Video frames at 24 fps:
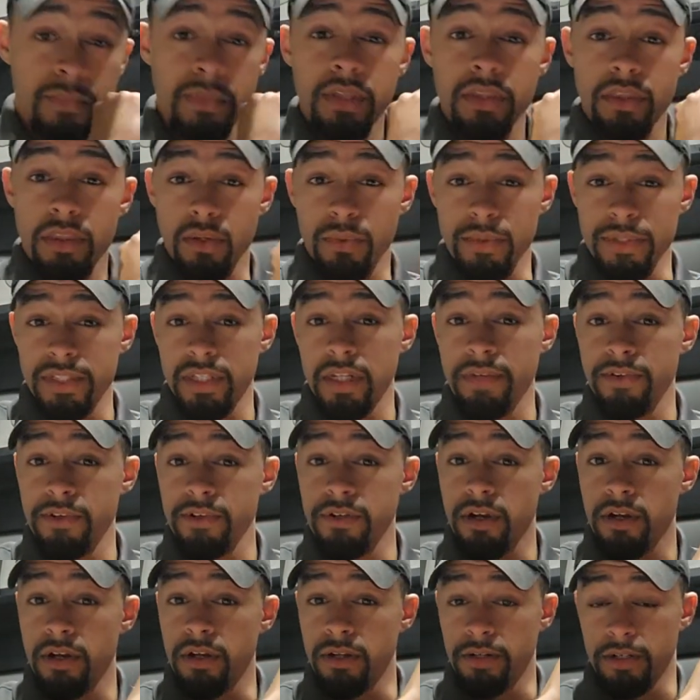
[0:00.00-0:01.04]
The receiver
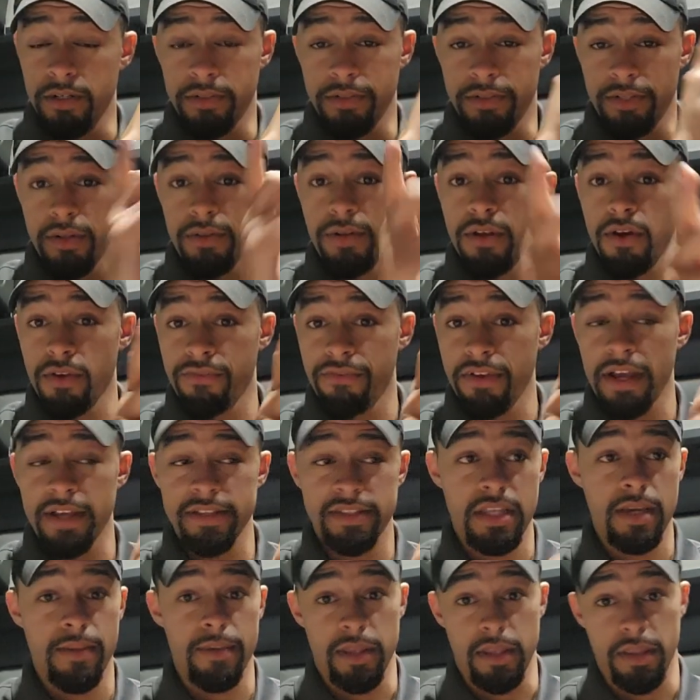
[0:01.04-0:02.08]
notifies
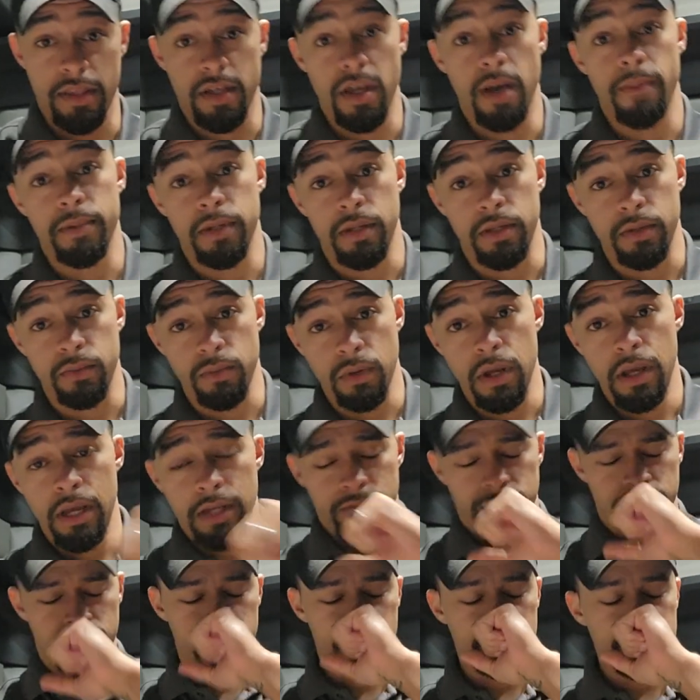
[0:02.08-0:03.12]
them, and then the company.
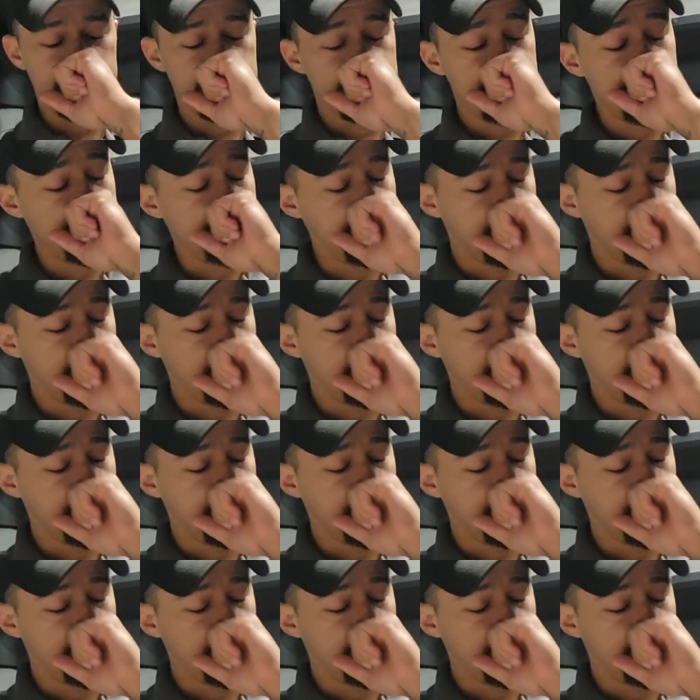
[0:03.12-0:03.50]
Good